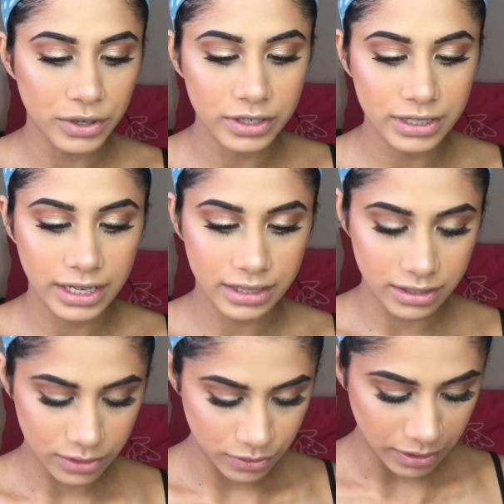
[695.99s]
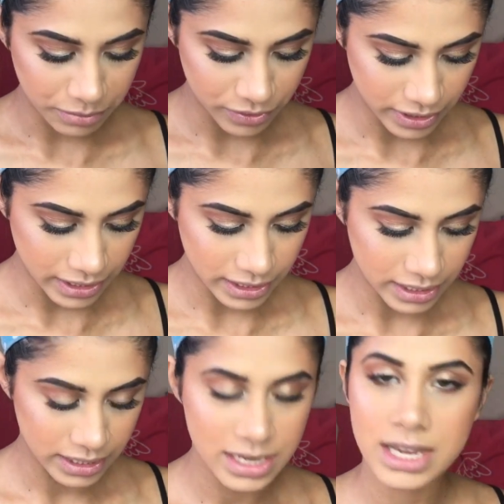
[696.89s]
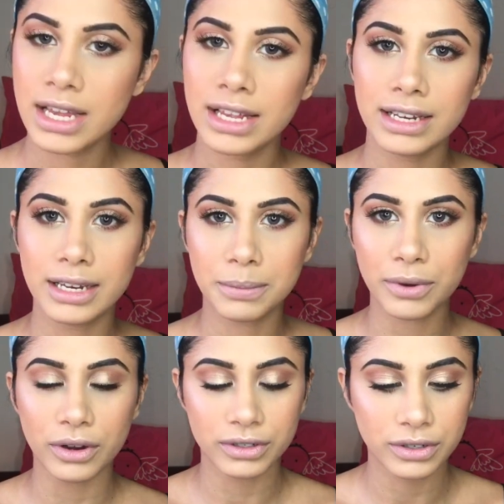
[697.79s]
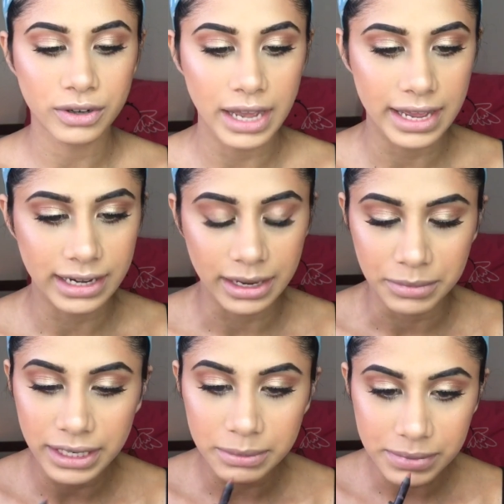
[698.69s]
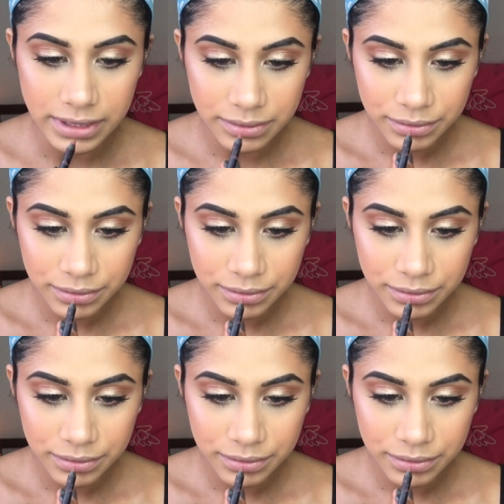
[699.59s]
going to take the Huda Beauty lip contour and line my lips.